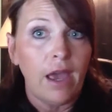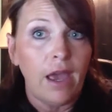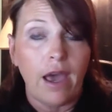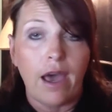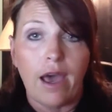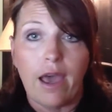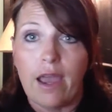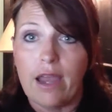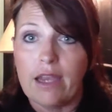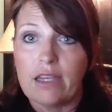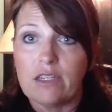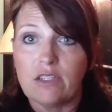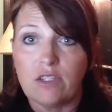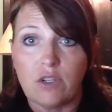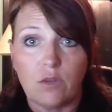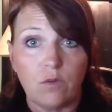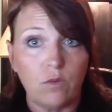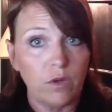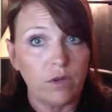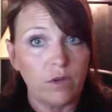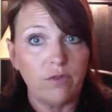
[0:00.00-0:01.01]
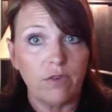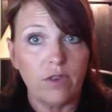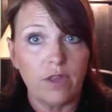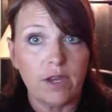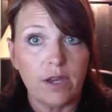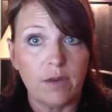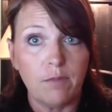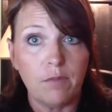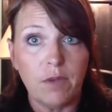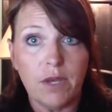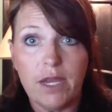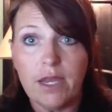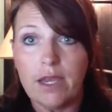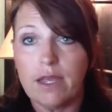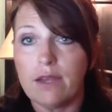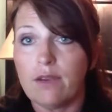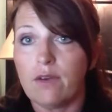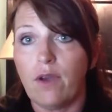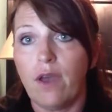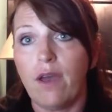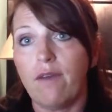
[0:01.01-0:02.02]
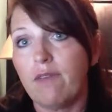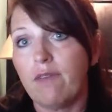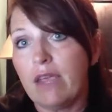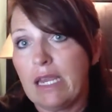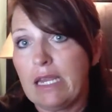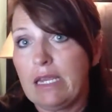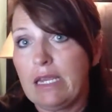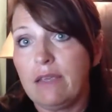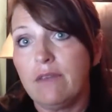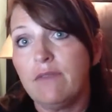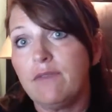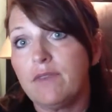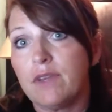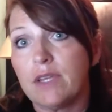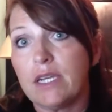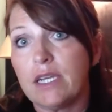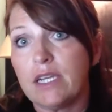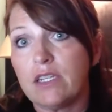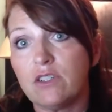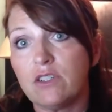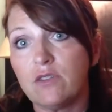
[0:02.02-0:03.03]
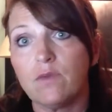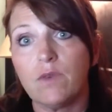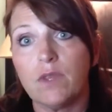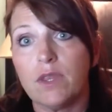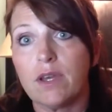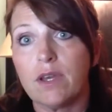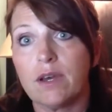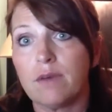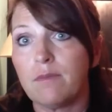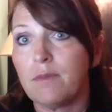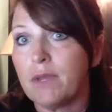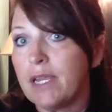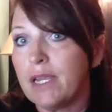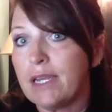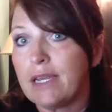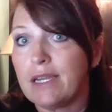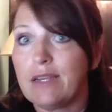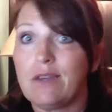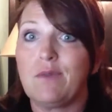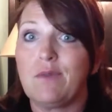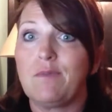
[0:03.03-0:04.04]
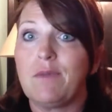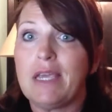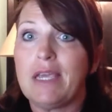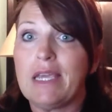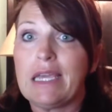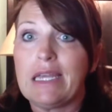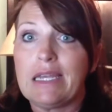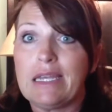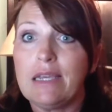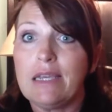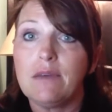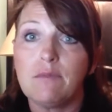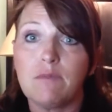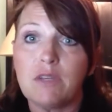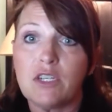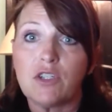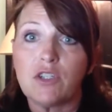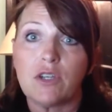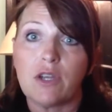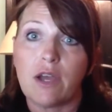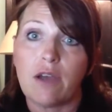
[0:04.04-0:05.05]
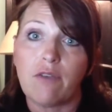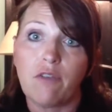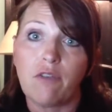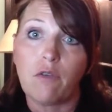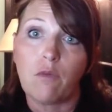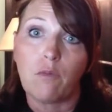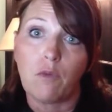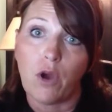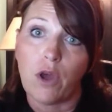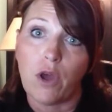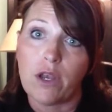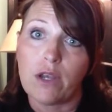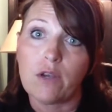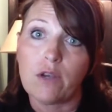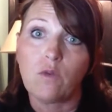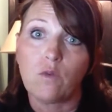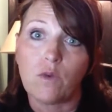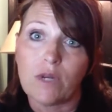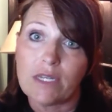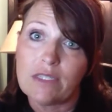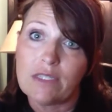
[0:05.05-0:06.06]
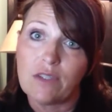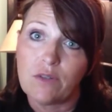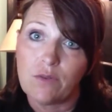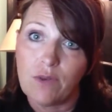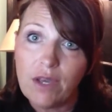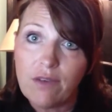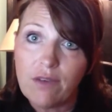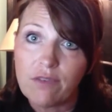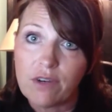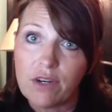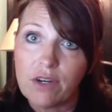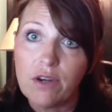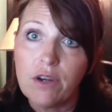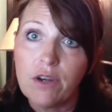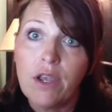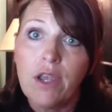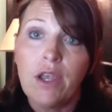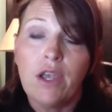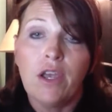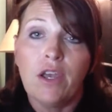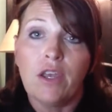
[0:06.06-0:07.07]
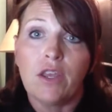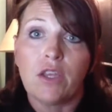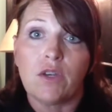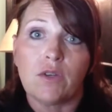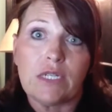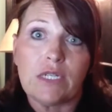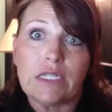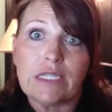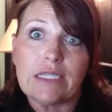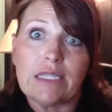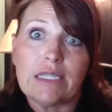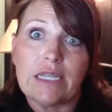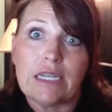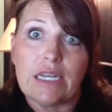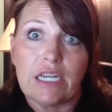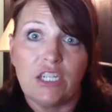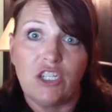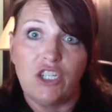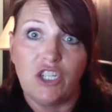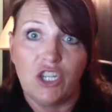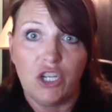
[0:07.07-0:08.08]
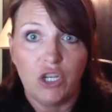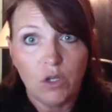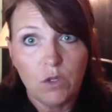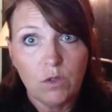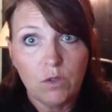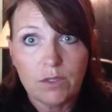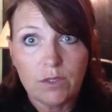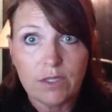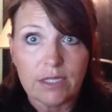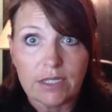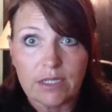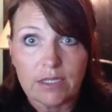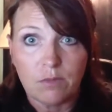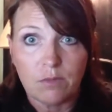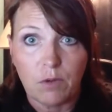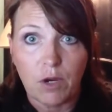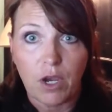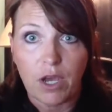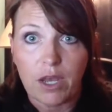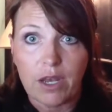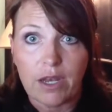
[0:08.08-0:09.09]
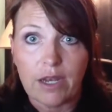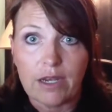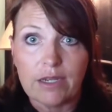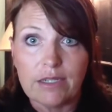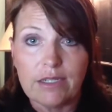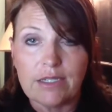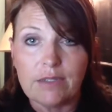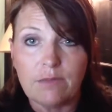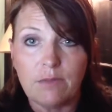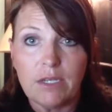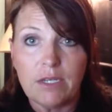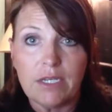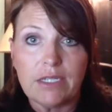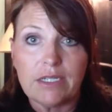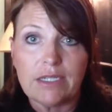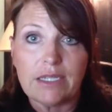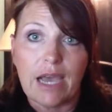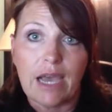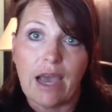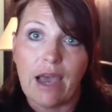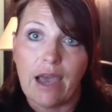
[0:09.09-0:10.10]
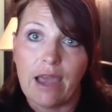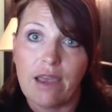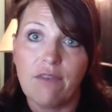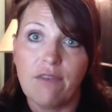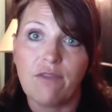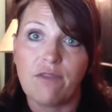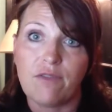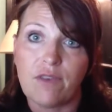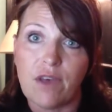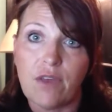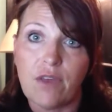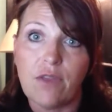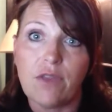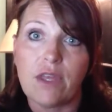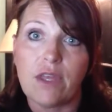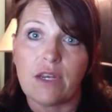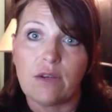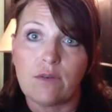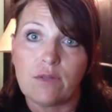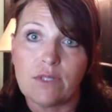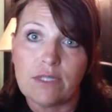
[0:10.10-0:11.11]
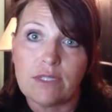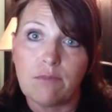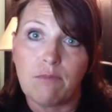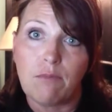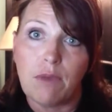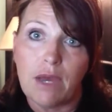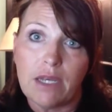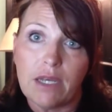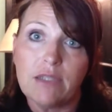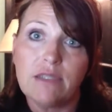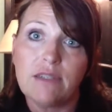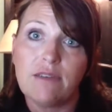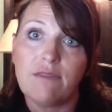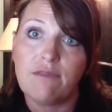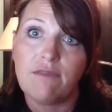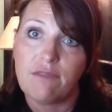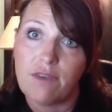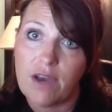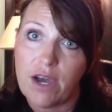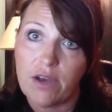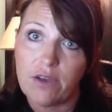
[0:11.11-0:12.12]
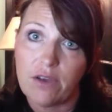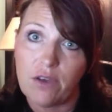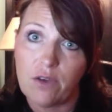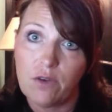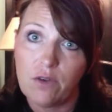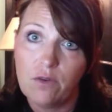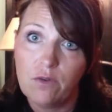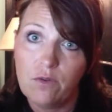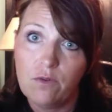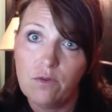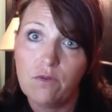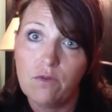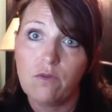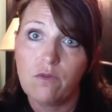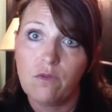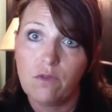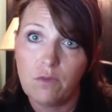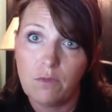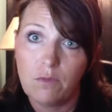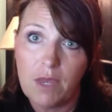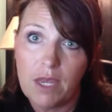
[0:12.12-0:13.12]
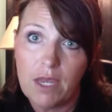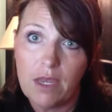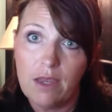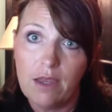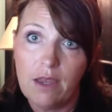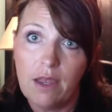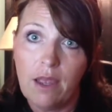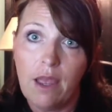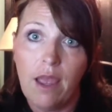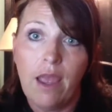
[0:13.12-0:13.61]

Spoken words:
I don't work for the company, I don't have any affiliation with the company, and I don't make any commission off of the product whatsoever. The reason that I chose this product is because I felt that it was the best value for me,